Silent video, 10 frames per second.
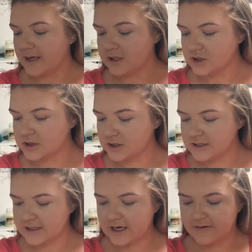He's just
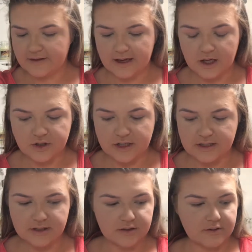using kind of like a
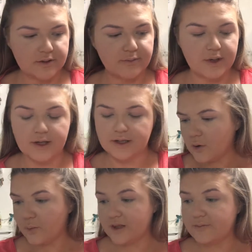translucent pearl
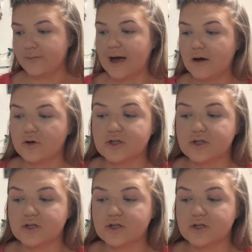with powder,